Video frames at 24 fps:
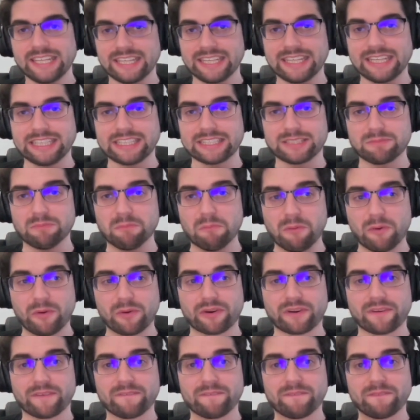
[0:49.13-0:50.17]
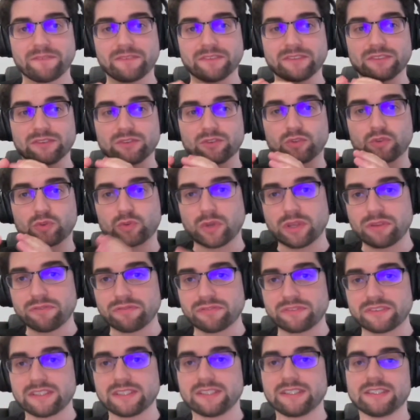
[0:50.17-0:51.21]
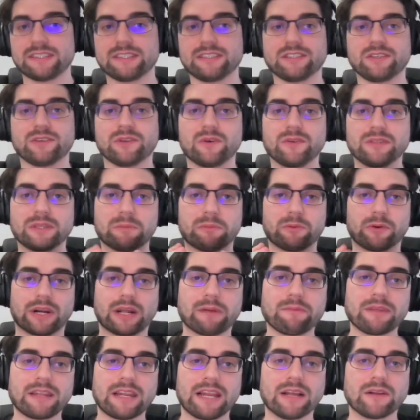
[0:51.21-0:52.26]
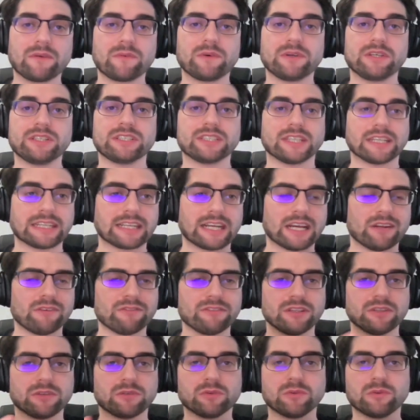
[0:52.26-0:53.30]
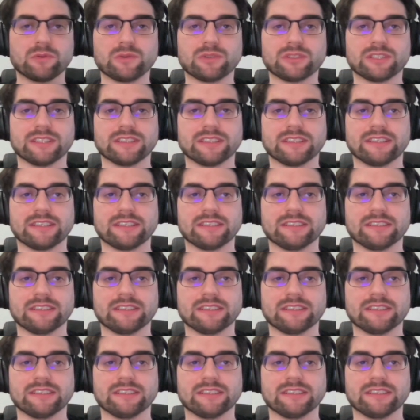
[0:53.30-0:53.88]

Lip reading: It's more Swift, the programming language and kind of the tools and